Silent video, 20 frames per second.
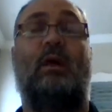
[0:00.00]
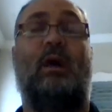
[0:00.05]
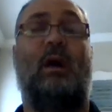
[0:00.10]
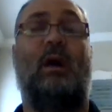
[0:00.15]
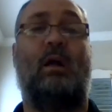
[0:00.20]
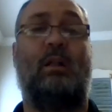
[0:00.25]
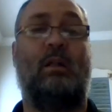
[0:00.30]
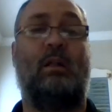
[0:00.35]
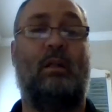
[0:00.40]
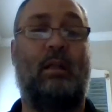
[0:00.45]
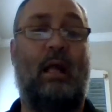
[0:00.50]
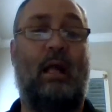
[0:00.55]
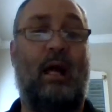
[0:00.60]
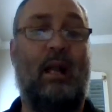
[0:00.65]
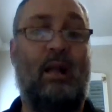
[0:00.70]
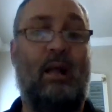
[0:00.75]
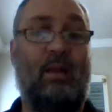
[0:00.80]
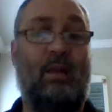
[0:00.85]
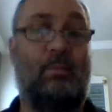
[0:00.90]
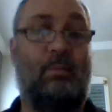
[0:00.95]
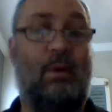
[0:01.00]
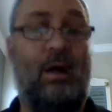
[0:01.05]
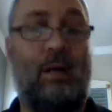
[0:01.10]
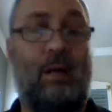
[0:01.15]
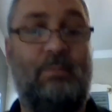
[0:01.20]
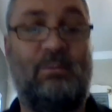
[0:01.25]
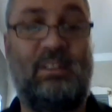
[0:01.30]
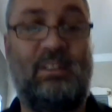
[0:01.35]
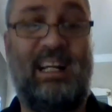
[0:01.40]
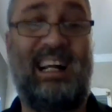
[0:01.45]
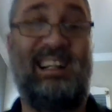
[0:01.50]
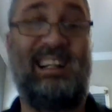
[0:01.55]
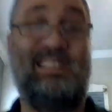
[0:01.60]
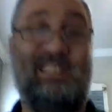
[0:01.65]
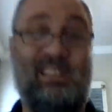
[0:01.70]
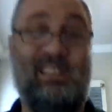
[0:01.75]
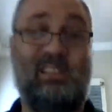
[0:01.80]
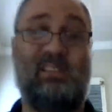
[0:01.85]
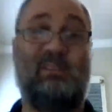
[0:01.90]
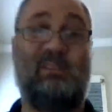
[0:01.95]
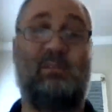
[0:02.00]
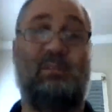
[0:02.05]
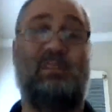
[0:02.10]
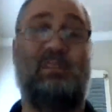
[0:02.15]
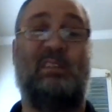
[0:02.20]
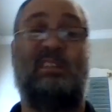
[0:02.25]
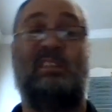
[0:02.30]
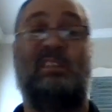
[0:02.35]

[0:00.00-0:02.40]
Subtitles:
a lot of the problems that I'll do,